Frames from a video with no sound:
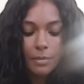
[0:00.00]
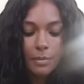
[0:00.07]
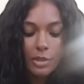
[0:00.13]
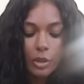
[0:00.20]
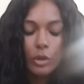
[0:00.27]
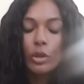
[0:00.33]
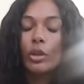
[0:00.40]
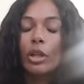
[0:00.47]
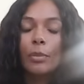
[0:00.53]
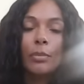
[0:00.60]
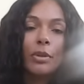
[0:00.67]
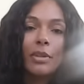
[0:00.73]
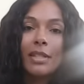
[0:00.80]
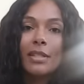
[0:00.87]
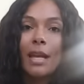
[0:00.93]
so you could
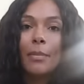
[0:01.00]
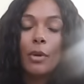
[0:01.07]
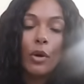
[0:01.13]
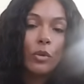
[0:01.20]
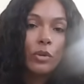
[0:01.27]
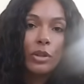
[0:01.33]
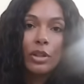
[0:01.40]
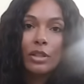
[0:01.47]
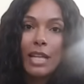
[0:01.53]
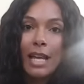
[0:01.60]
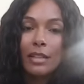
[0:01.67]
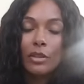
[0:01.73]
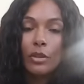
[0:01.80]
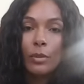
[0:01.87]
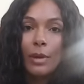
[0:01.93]
put this up over your
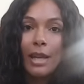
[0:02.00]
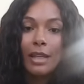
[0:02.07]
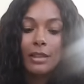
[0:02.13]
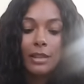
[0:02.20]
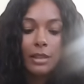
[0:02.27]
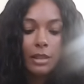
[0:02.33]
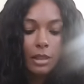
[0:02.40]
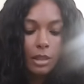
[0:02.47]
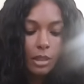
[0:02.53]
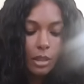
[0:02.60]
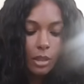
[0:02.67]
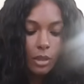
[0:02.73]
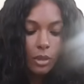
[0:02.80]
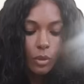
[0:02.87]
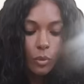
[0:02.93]
tent in the rain,
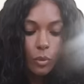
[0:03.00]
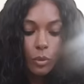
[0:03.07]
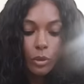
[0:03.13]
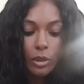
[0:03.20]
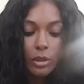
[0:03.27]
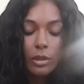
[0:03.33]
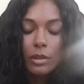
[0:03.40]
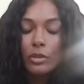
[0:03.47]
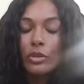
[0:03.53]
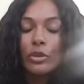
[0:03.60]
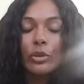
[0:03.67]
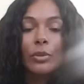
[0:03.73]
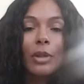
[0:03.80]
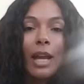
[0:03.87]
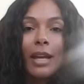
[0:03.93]
or
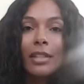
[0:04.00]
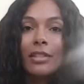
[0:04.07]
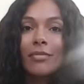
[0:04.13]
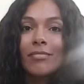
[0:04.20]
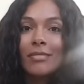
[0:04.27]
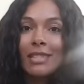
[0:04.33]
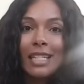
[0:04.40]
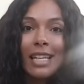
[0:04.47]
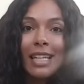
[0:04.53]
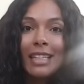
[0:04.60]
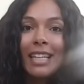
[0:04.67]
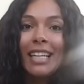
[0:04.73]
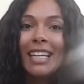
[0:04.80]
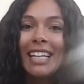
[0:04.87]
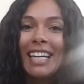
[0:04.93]
do what I
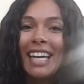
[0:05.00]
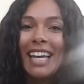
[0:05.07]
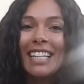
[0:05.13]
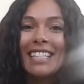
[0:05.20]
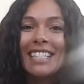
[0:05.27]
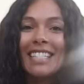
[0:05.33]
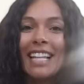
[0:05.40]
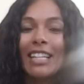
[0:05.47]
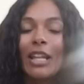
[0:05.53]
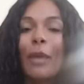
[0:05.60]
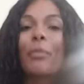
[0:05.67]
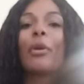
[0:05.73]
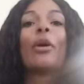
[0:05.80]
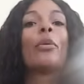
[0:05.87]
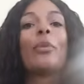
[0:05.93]
did and set it
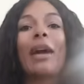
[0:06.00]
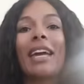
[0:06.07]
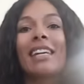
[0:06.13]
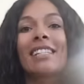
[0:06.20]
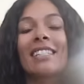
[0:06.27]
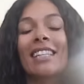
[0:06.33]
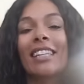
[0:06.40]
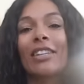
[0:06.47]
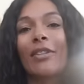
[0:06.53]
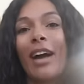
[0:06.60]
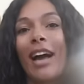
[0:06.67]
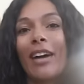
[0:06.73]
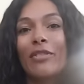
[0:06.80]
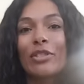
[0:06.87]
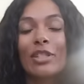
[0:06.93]
up away so that you
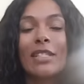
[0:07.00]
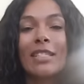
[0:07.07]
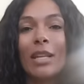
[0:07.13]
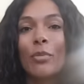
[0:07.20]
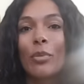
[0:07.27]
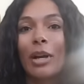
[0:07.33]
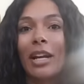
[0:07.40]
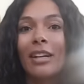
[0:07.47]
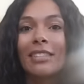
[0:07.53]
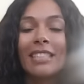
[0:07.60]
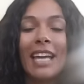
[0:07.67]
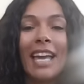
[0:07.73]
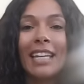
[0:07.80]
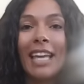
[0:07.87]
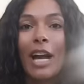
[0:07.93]
have just somewhere
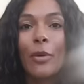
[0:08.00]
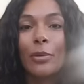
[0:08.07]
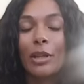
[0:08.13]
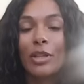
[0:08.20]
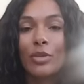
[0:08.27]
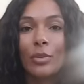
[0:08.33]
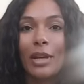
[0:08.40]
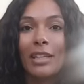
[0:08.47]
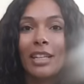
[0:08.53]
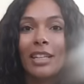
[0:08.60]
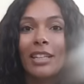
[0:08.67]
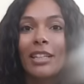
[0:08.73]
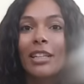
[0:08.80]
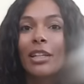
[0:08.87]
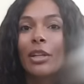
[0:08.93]
to hang out when it's
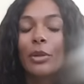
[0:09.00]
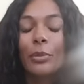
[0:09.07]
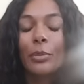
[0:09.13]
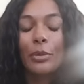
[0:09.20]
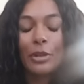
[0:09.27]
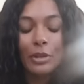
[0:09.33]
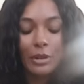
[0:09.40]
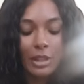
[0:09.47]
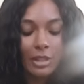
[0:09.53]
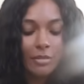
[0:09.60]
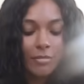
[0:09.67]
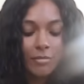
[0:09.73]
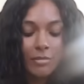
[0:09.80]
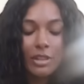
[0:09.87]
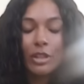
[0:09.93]
raining where you
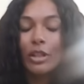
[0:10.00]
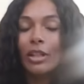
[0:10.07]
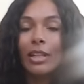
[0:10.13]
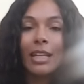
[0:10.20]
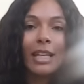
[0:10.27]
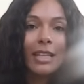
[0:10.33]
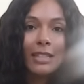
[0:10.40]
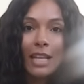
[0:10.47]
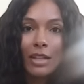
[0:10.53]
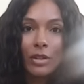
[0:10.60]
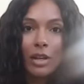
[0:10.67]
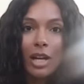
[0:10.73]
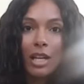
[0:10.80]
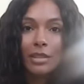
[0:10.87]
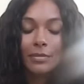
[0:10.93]
could cook,
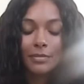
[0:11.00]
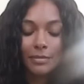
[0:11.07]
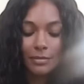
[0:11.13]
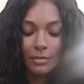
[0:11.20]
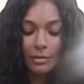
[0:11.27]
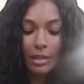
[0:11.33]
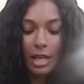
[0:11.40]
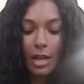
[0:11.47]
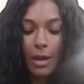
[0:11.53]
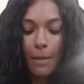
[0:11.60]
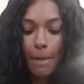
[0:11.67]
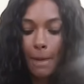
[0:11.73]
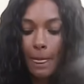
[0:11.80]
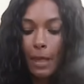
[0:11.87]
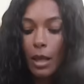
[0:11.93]
etc.
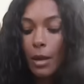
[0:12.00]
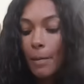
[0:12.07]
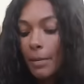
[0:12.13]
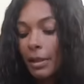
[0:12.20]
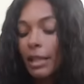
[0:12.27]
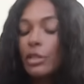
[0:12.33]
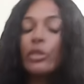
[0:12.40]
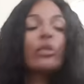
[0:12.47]
But I